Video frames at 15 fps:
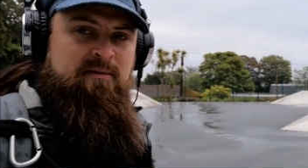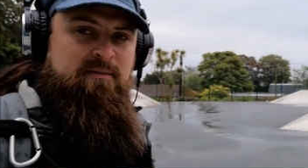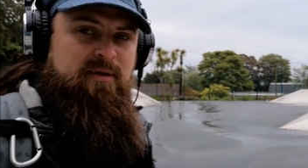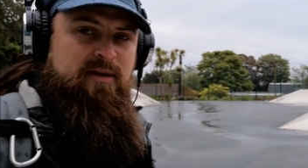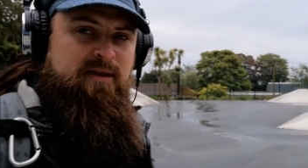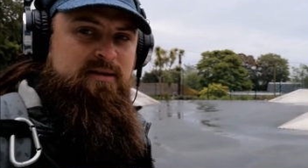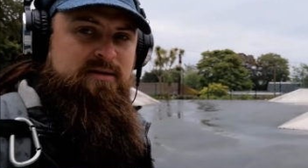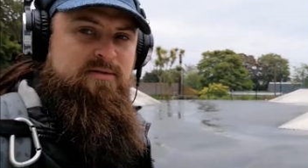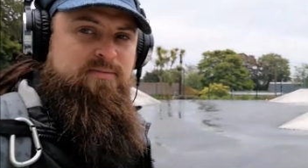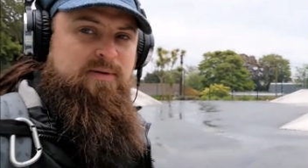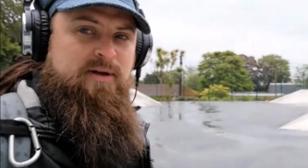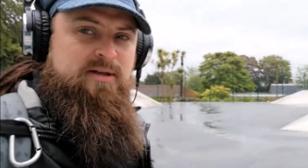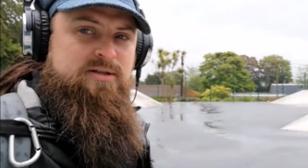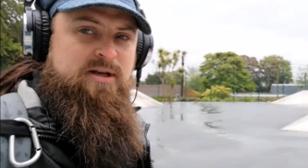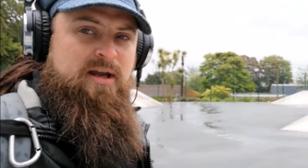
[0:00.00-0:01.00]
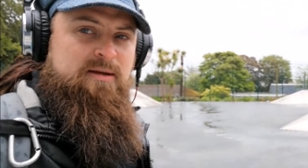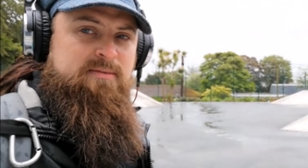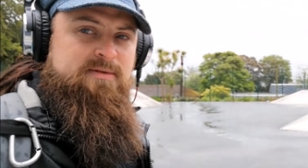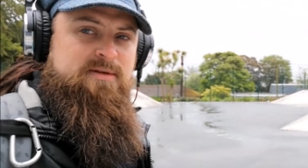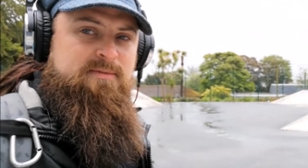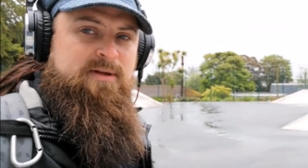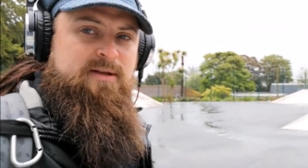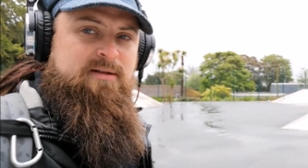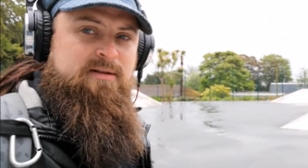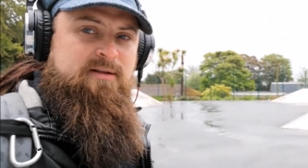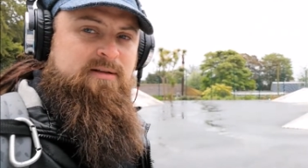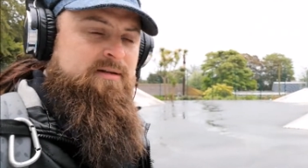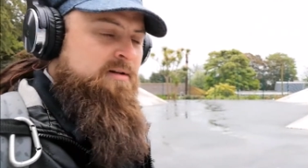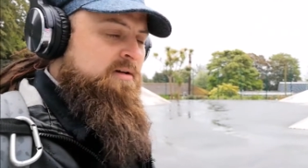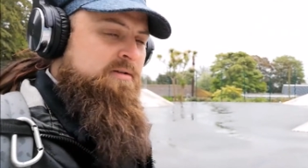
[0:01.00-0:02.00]
but they're just weird shapes. I mean,
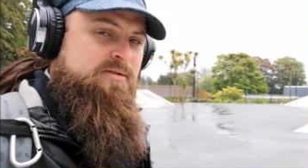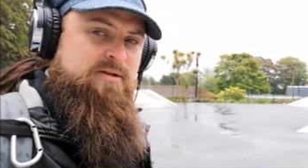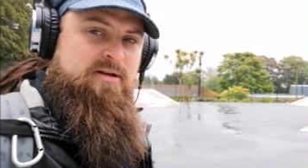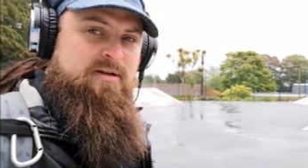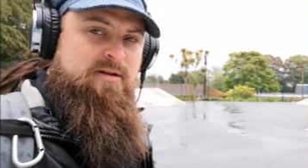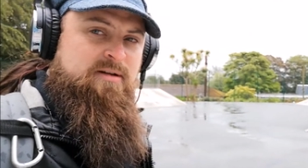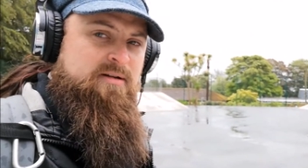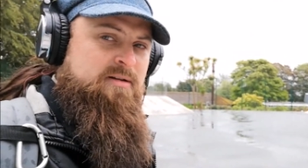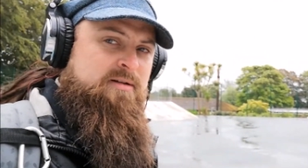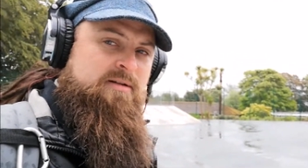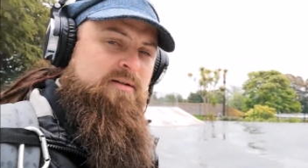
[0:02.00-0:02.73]
I'll show you.